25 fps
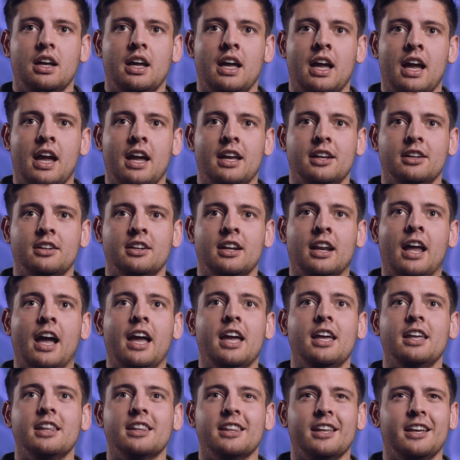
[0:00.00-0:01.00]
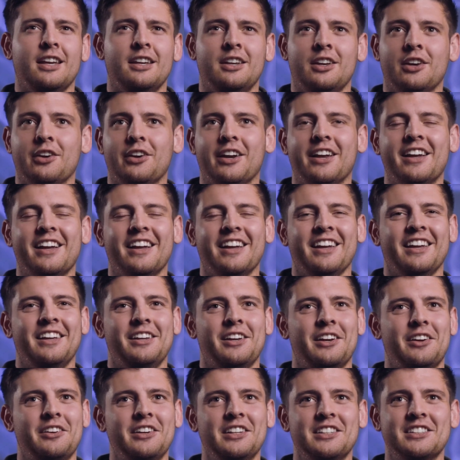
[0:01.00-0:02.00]
And laying there, you're
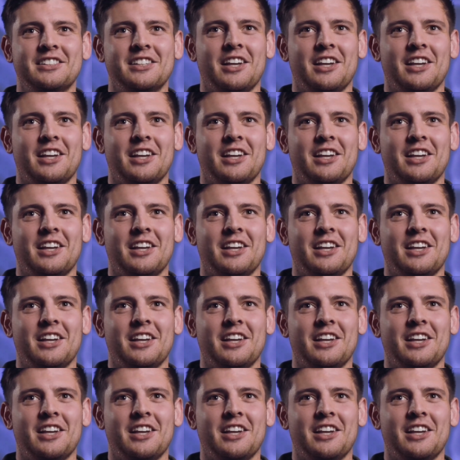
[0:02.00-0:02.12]
hearing